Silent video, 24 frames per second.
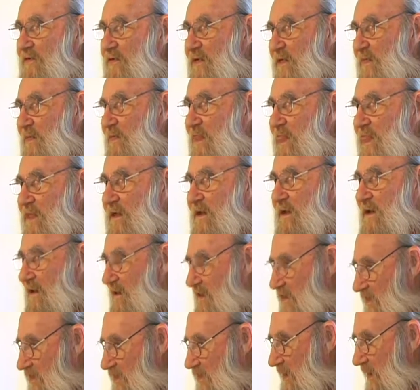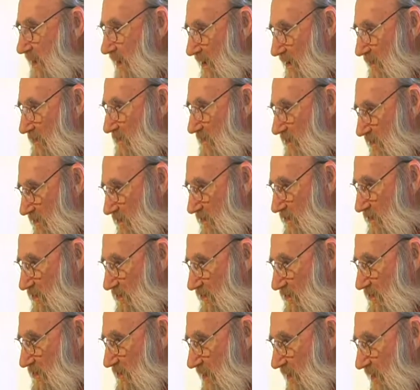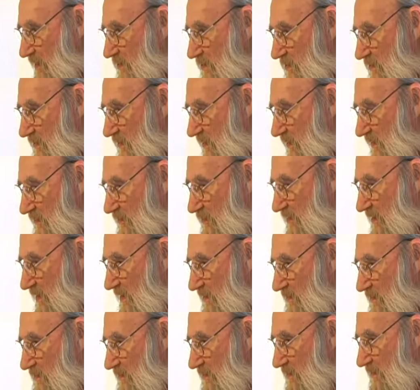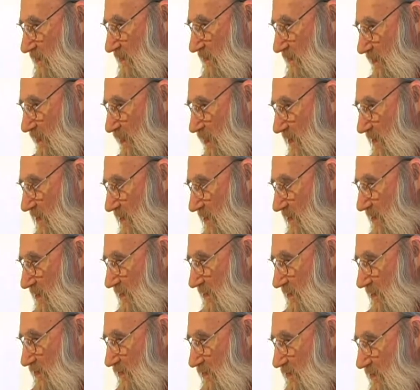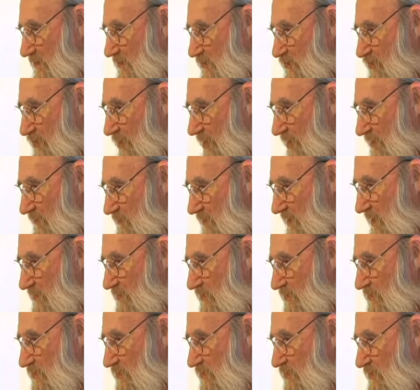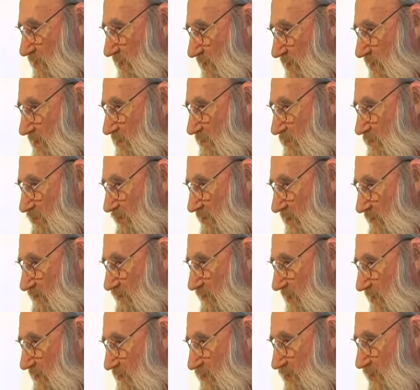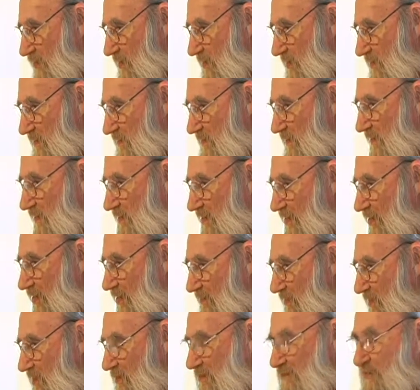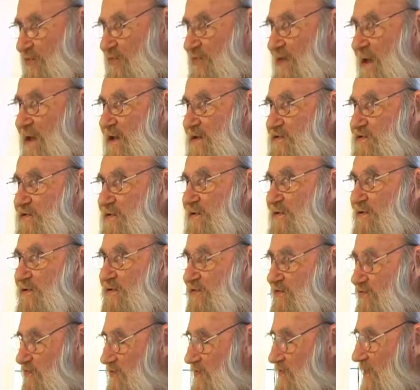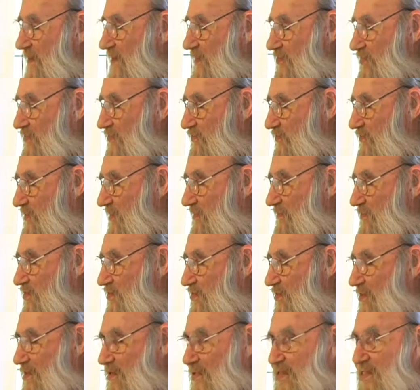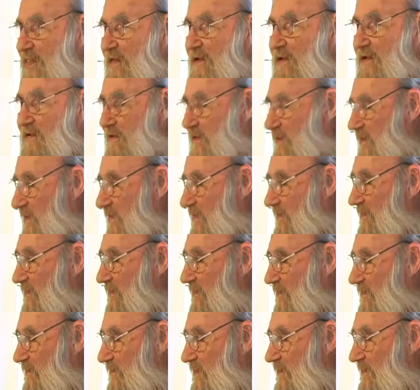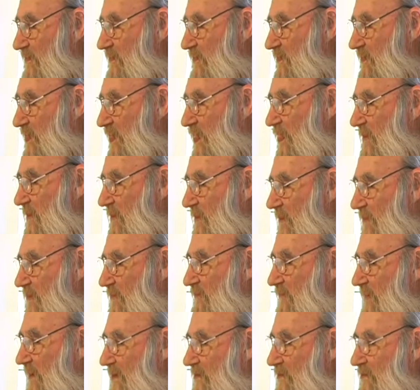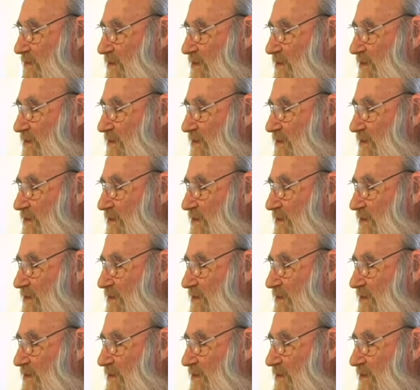Then you have that. You have that 12 times 210 is 2520, and then it all becomes rational. You see how those numbers all click together, you know.